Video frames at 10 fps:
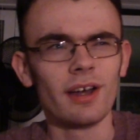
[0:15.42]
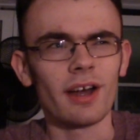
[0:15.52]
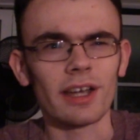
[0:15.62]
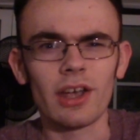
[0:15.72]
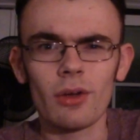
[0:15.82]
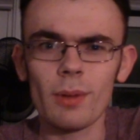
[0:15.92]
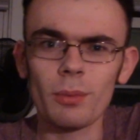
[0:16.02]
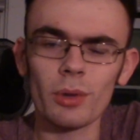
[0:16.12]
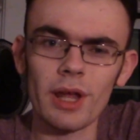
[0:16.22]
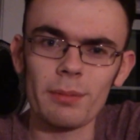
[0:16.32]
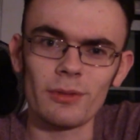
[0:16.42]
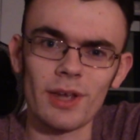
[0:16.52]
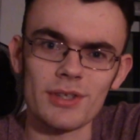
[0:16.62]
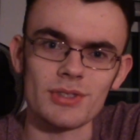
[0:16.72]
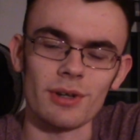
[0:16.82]
I can't remember what happened
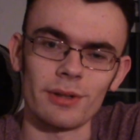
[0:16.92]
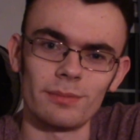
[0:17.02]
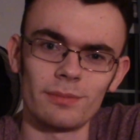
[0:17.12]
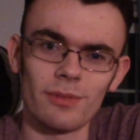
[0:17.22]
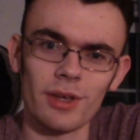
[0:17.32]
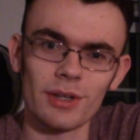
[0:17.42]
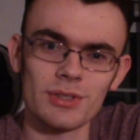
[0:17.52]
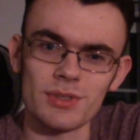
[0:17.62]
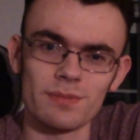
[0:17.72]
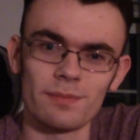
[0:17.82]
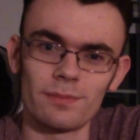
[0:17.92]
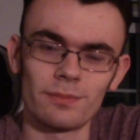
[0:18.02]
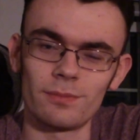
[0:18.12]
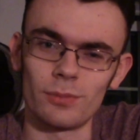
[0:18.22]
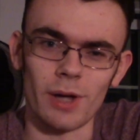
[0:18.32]
last year. I think I
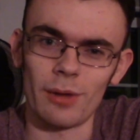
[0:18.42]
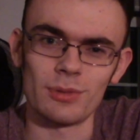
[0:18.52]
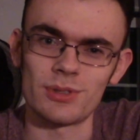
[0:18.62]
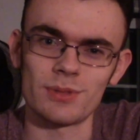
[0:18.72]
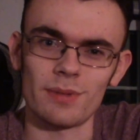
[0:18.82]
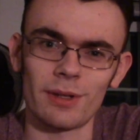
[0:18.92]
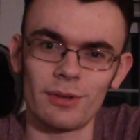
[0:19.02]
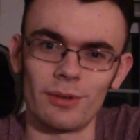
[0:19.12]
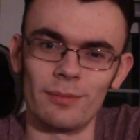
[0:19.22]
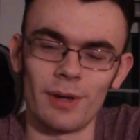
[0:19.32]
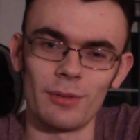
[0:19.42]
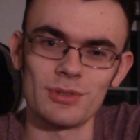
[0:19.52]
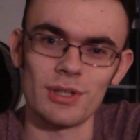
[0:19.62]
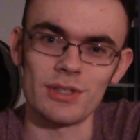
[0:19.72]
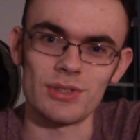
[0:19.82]
don't know, I
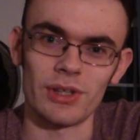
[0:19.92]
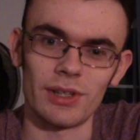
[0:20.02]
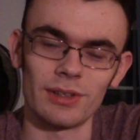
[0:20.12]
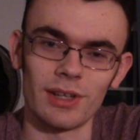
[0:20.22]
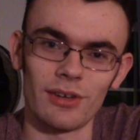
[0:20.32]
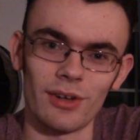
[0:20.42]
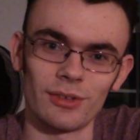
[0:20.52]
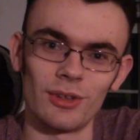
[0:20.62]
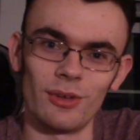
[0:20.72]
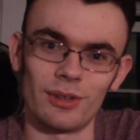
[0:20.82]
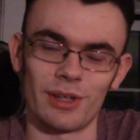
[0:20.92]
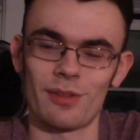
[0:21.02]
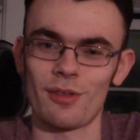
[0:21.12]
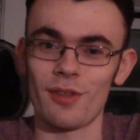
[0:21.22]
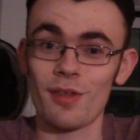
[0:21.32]
was lazy and I didn't get around to doing it.
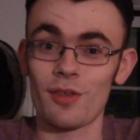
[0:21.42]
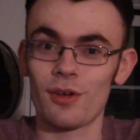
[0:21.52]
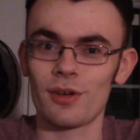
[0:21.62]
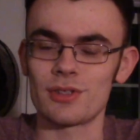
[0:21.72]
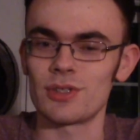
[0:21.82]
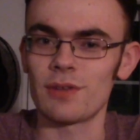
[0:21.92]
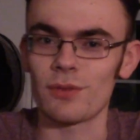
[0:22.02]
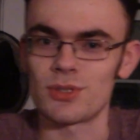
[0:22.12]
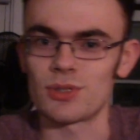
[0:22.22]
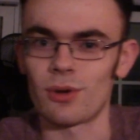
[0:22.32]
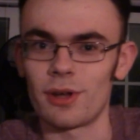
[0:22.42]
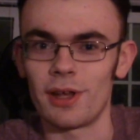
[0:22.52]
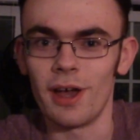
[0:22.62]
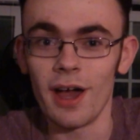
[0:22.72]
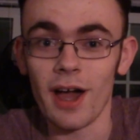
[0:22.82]
So this year, it's a different story.
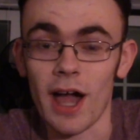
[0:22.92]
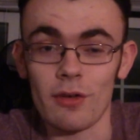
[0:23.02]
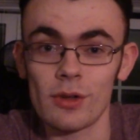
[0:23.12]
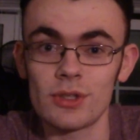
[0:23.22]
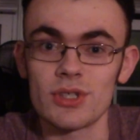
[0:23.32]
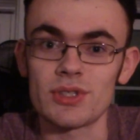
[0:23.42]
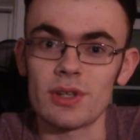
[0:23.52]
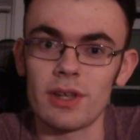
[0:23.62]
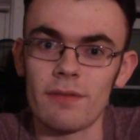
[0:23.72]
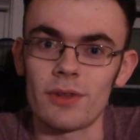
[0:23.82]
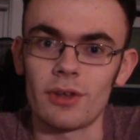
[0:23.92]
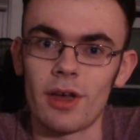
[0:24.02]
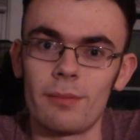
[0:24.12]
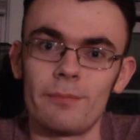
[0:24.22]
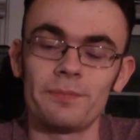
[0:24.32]
I really just didn't have the
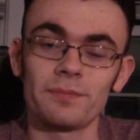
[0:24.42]
time,